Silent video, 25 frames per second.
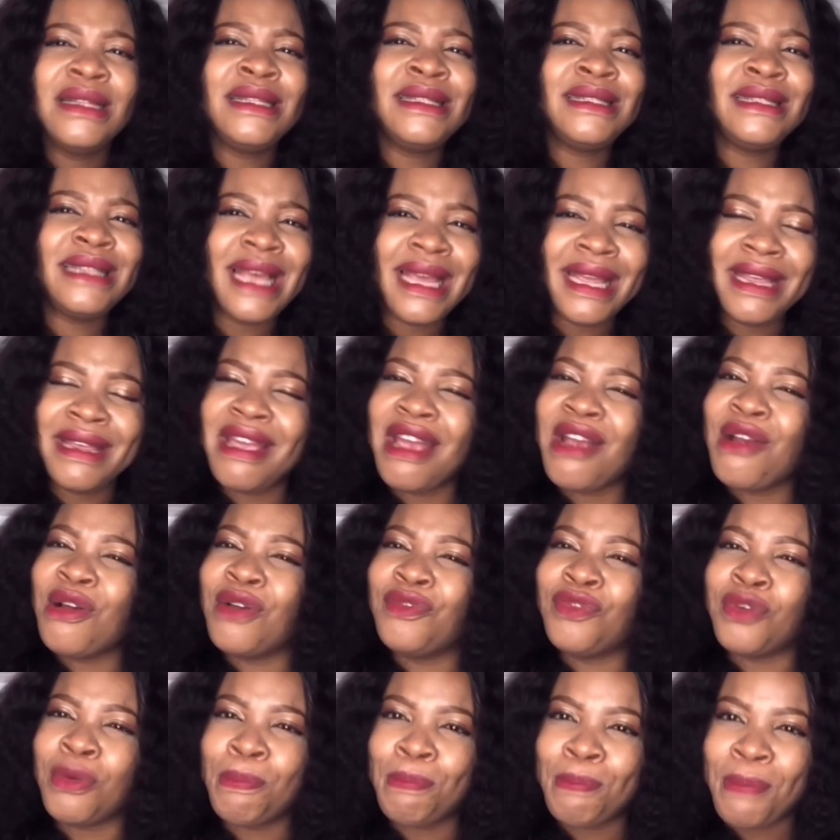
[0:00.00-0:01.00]
Take care of
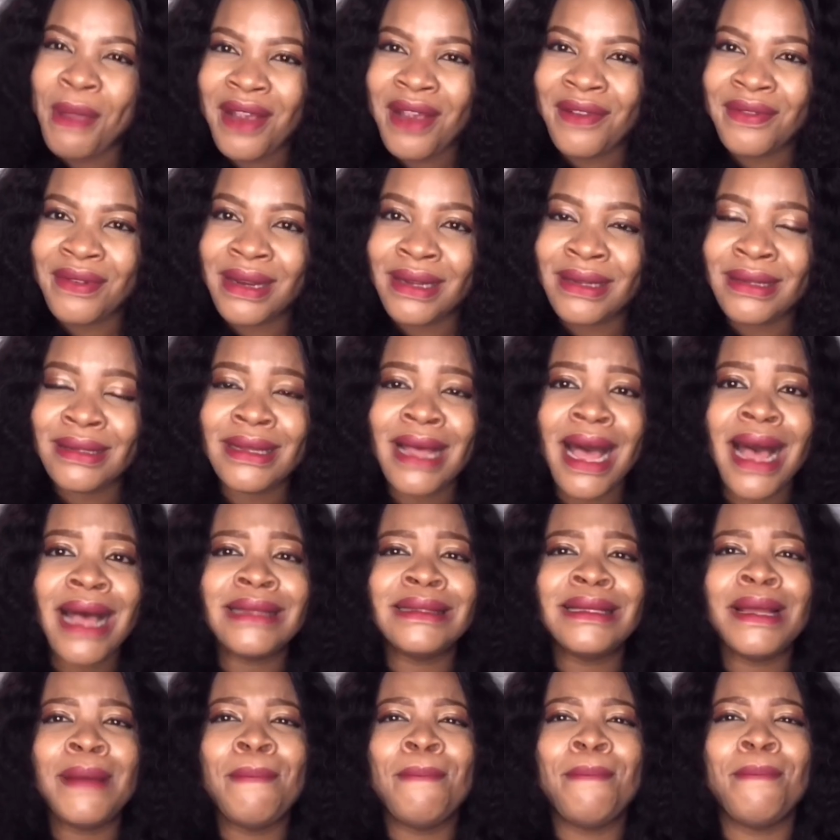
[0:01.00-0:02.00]
your parents as
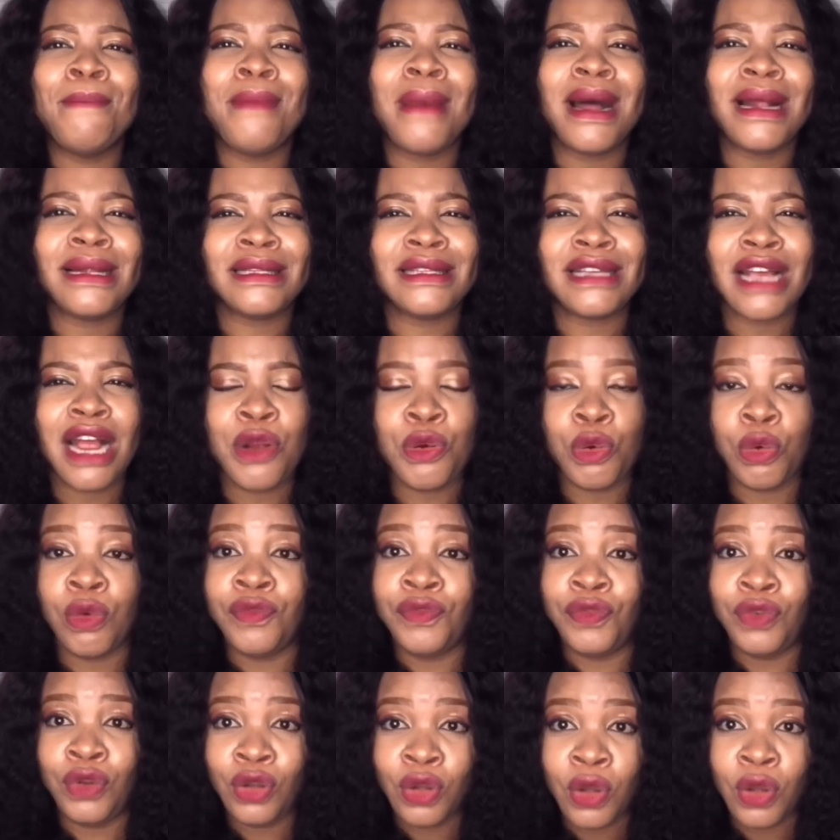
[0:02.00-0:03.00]
a matter
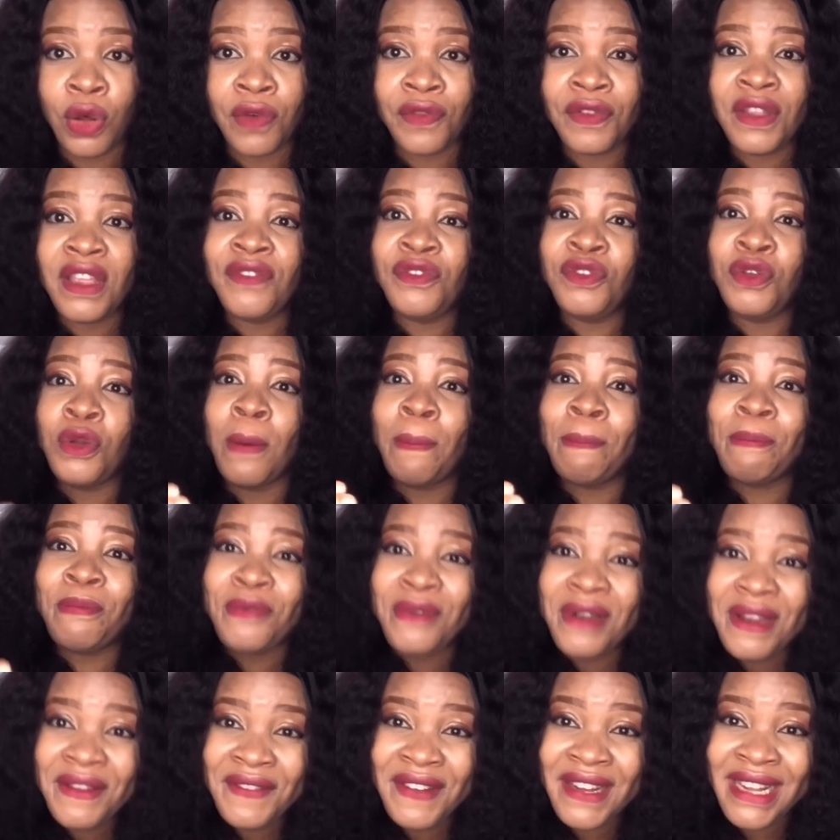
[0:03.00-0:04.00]
of love. If you're
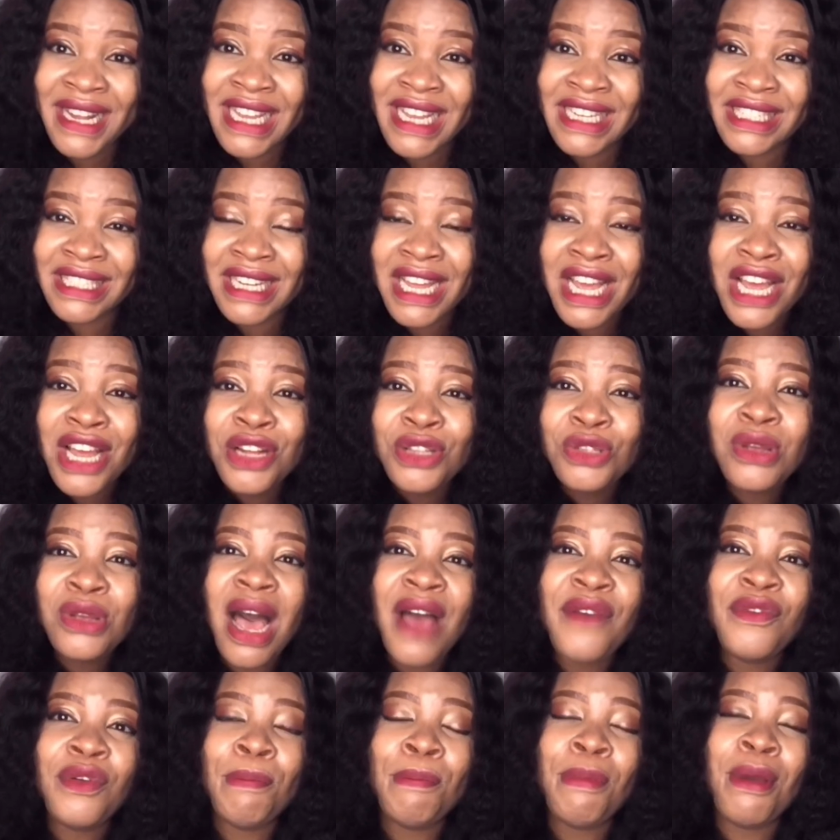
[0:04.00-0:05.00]
privileged to
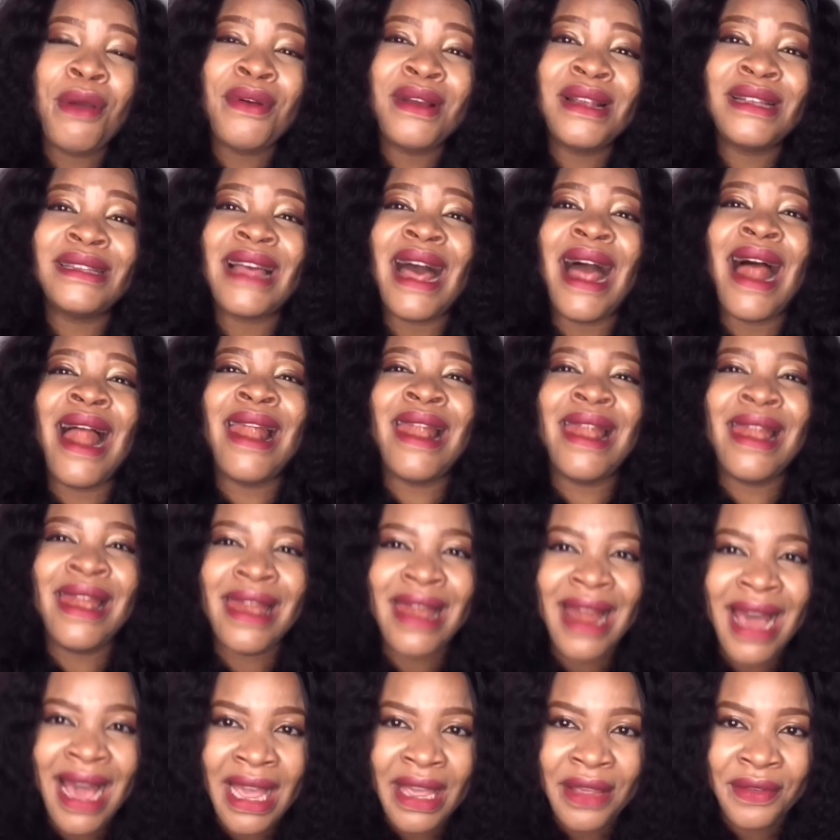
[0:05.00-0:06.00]
have your parents
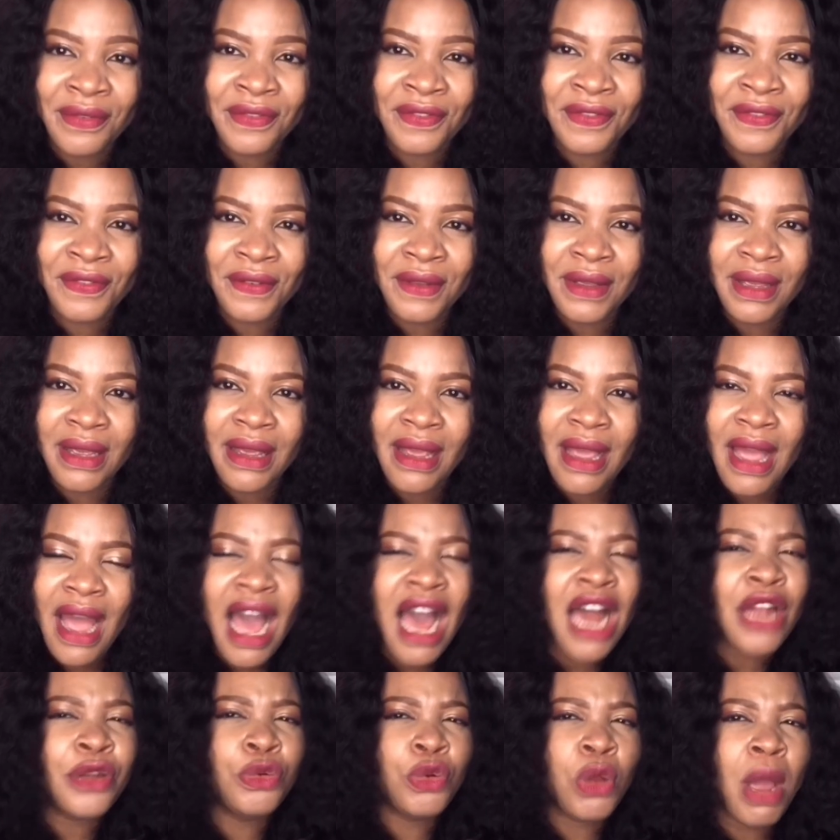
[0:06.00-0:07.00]
alive
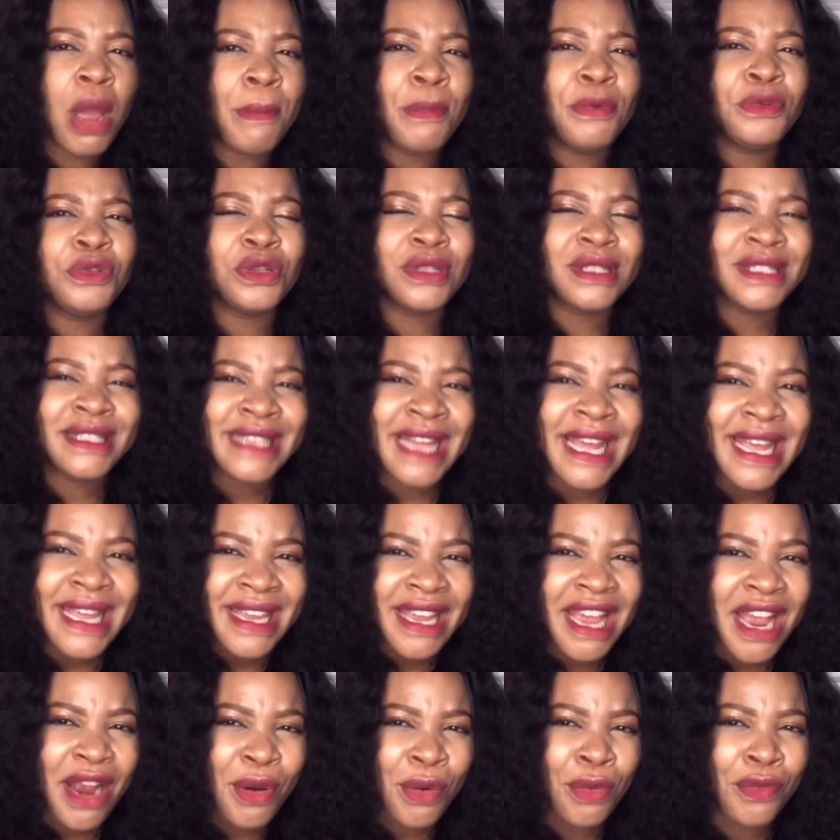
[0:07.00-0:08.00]
and you're able to take
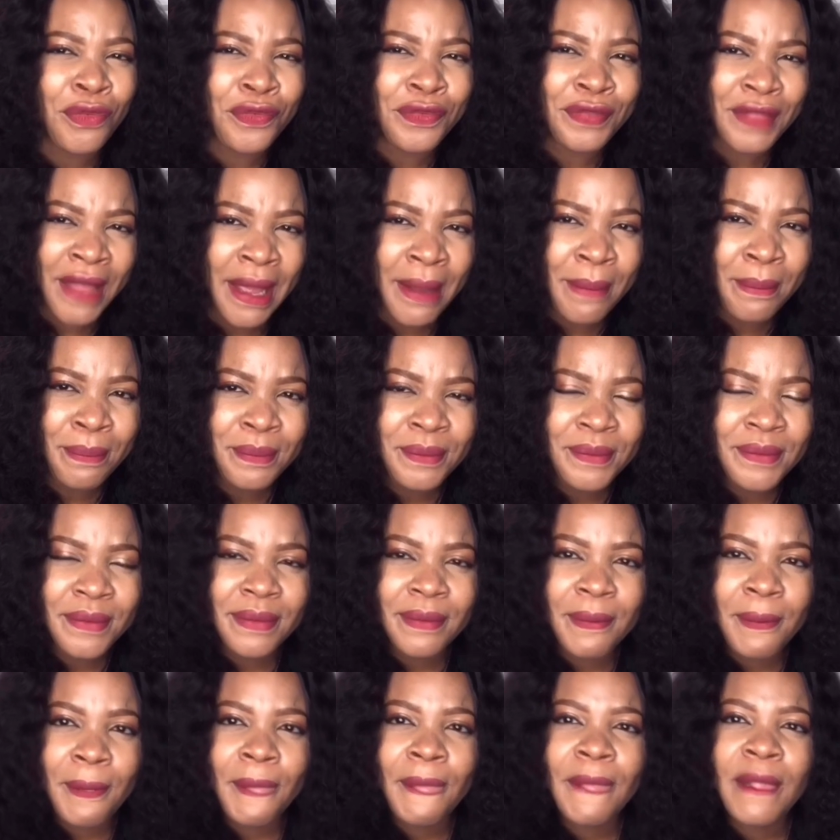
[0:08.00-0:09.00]
care of them,
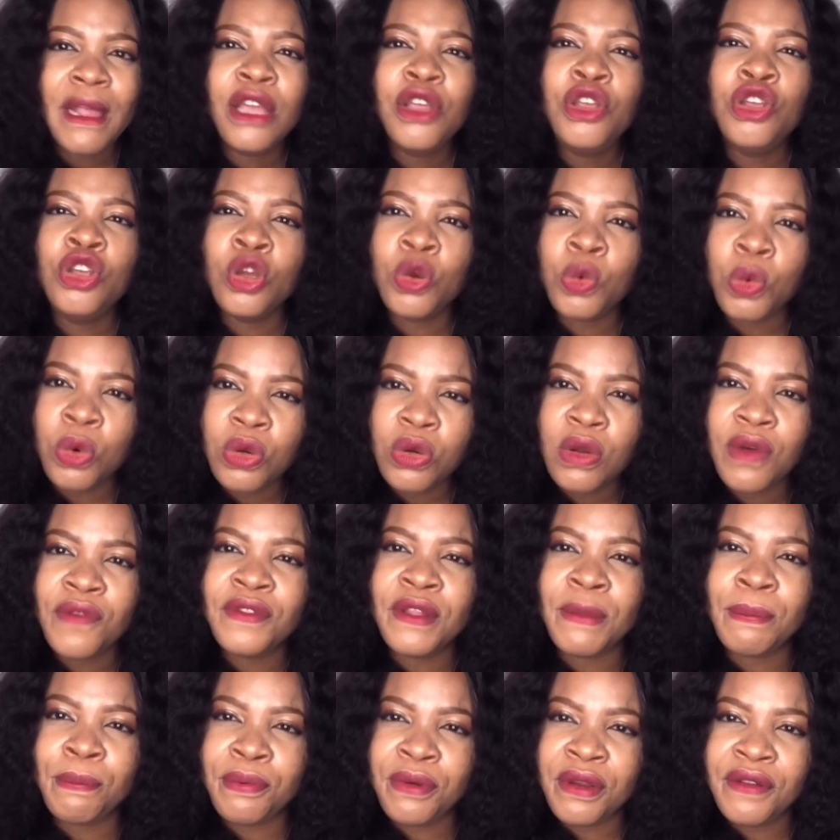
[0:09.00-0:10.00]
you're one of the
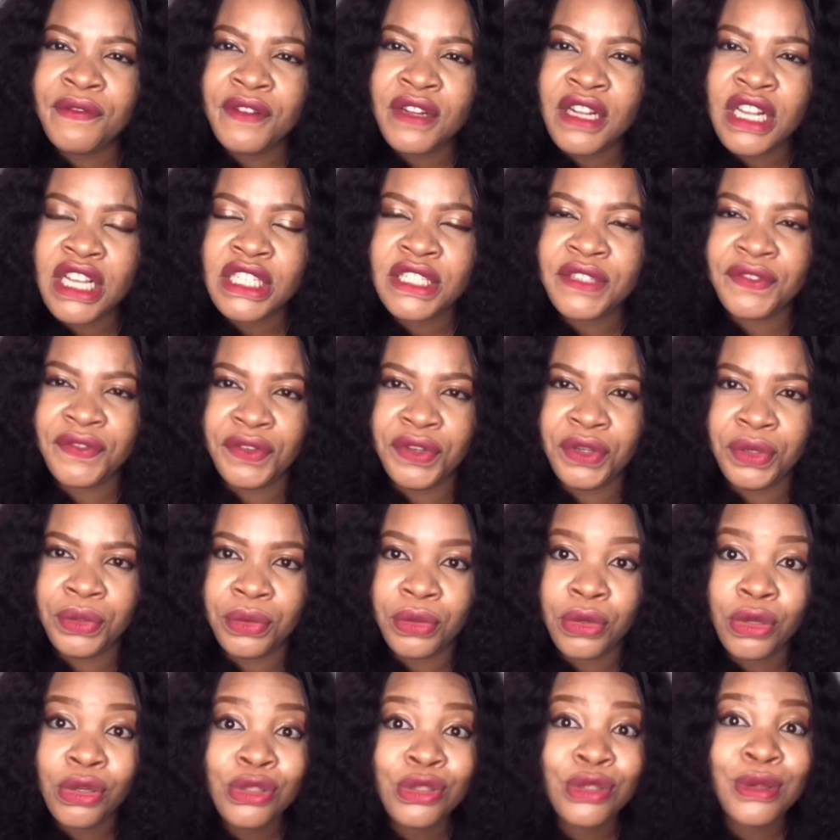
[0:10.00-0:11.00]
privileged few.
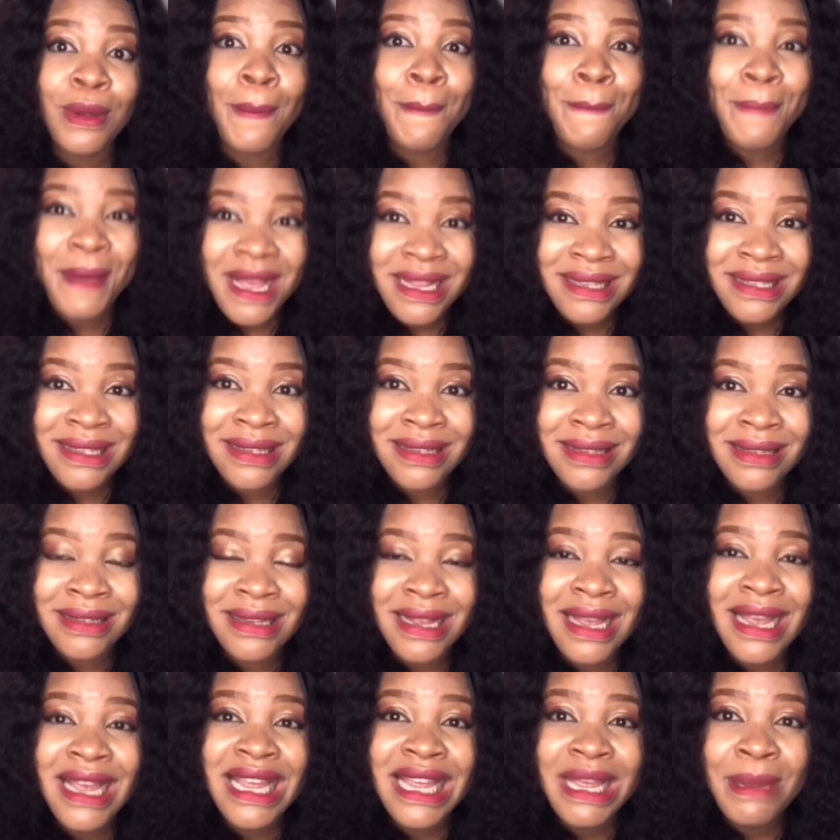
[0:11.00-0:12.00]
Some persons,
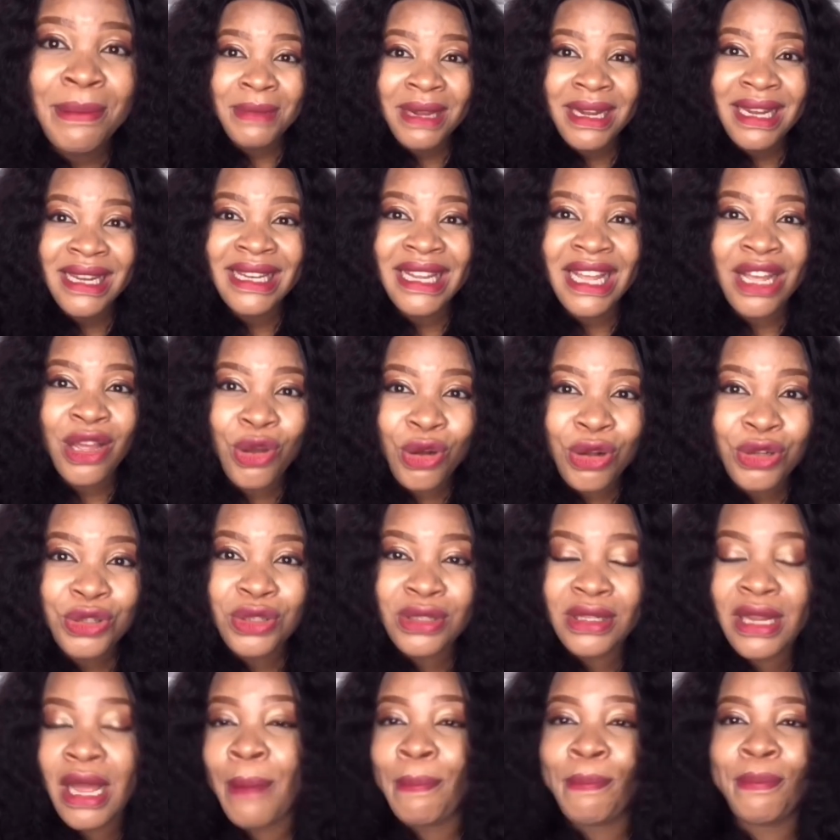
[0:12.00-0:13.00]
immediately they got to
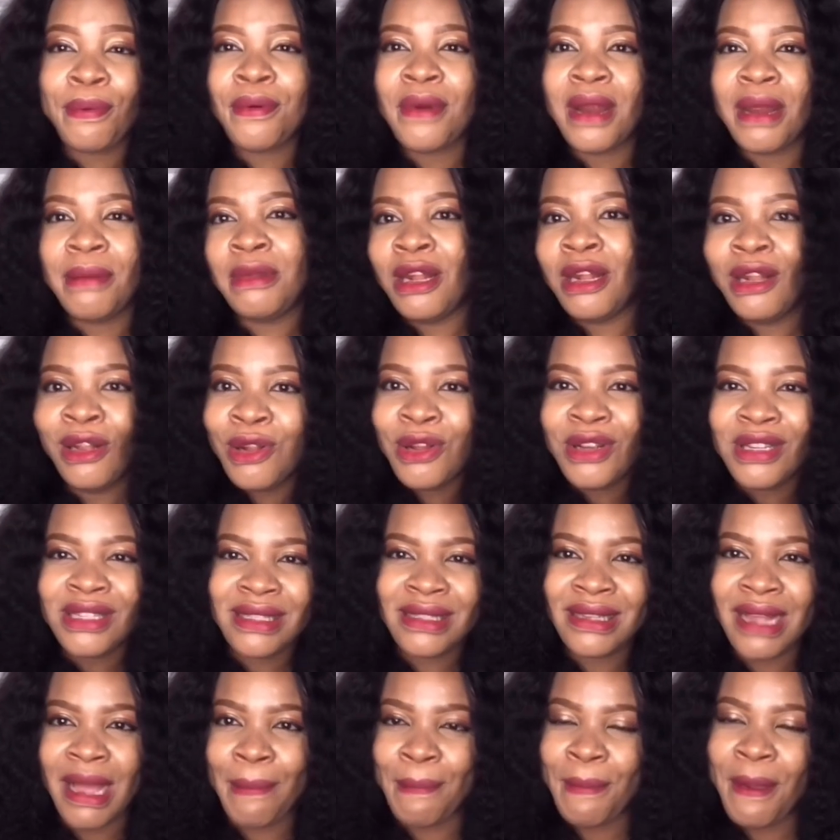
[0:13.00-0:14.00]
their prime, they lost
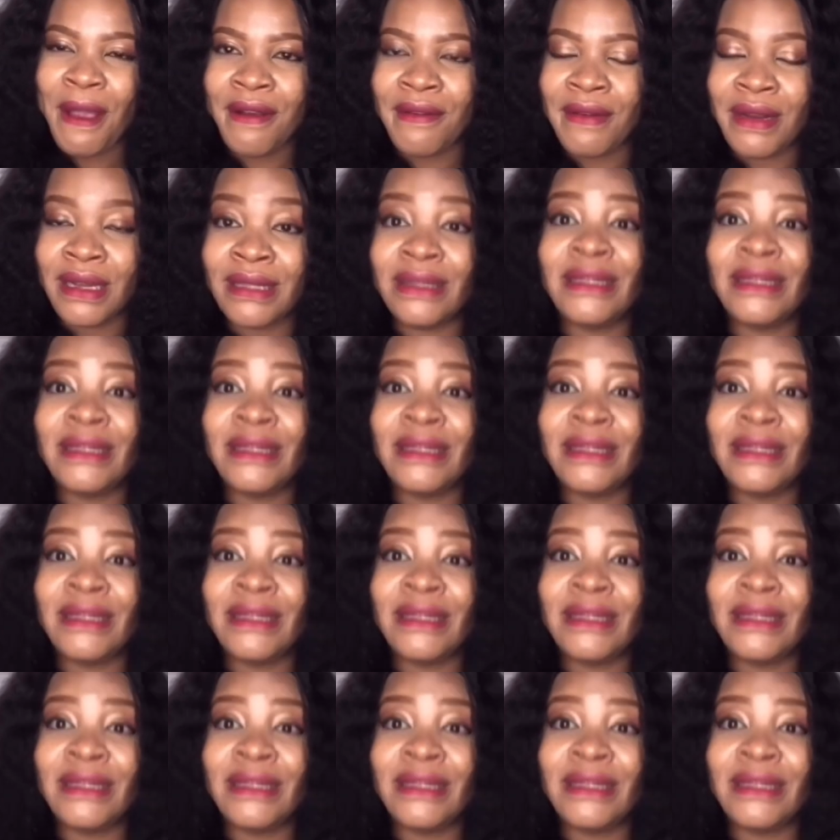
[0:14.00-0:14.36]
their parents.